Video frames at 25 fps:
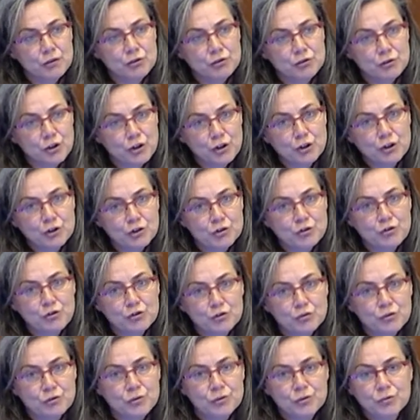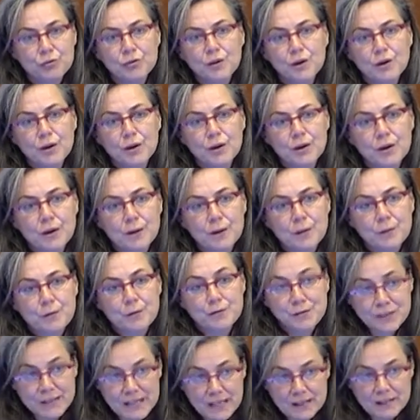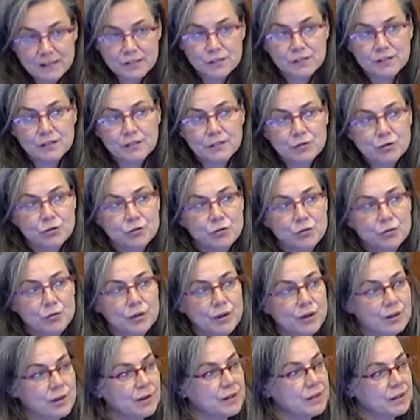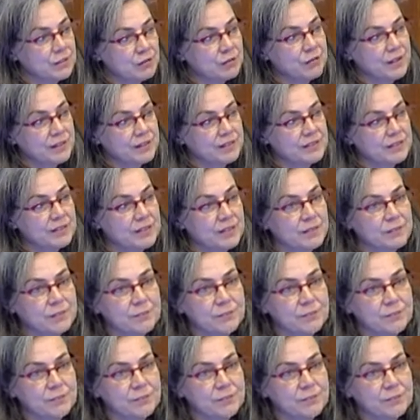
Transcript: started to uh, forget to uh, invest in.